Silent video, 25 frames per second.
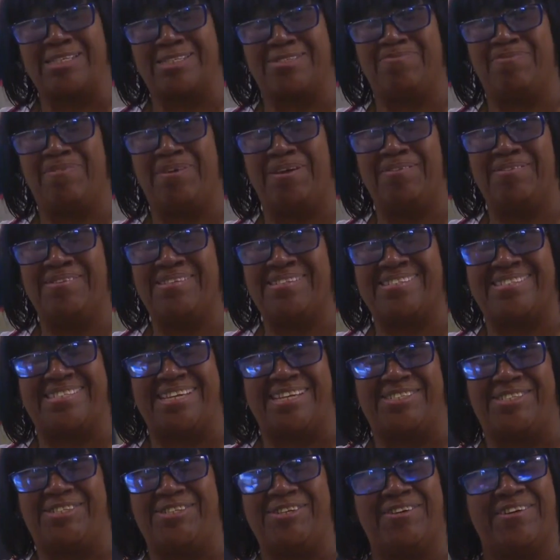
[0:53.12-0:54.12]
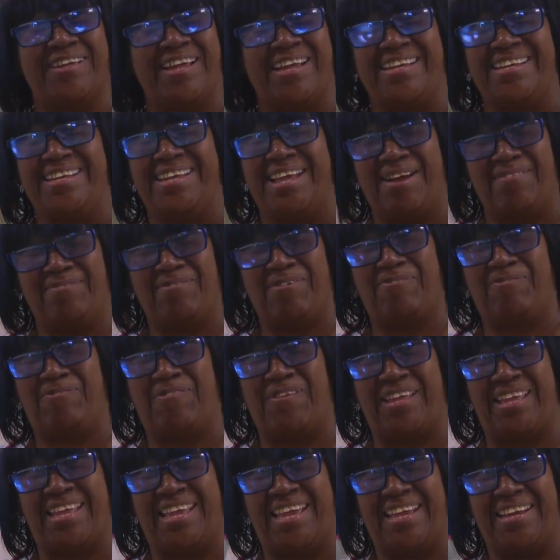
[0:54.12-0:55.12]
experience that you can never
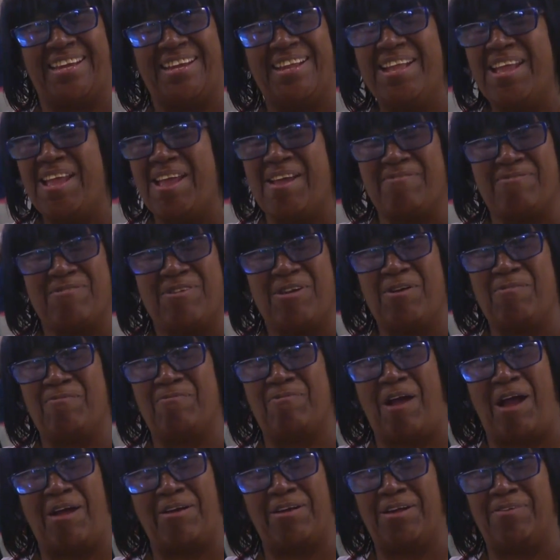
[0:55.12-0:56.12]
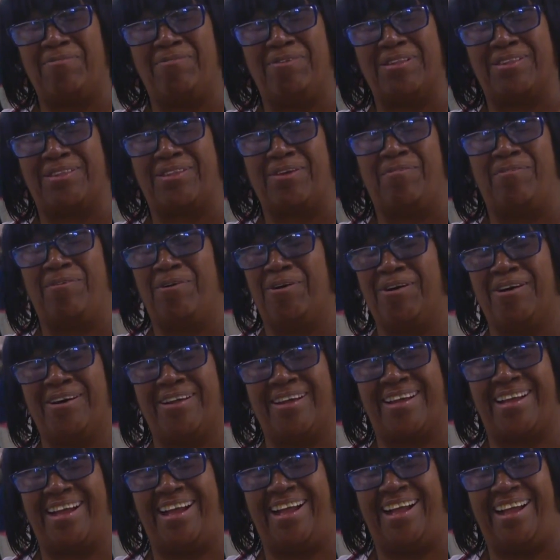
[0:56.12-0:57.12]
forget. If you're brought up with the Word
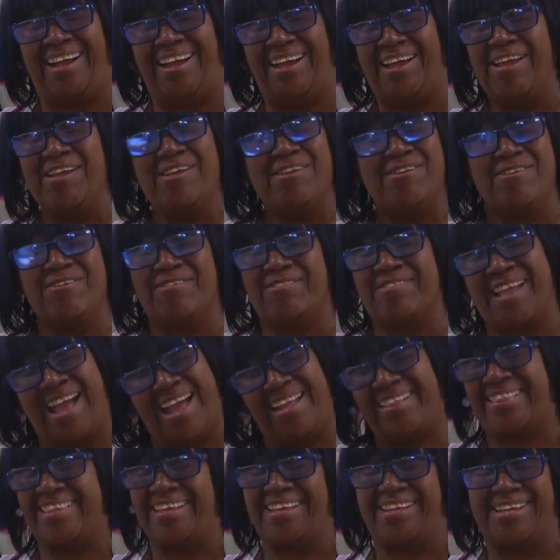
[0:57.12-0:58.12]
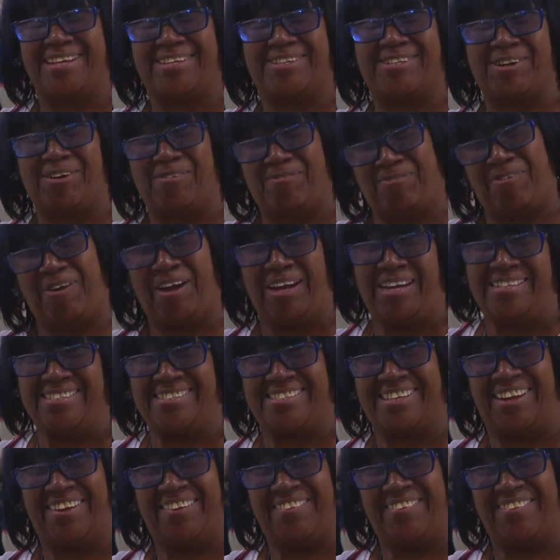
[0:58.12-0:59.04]
of God, you got to get your praise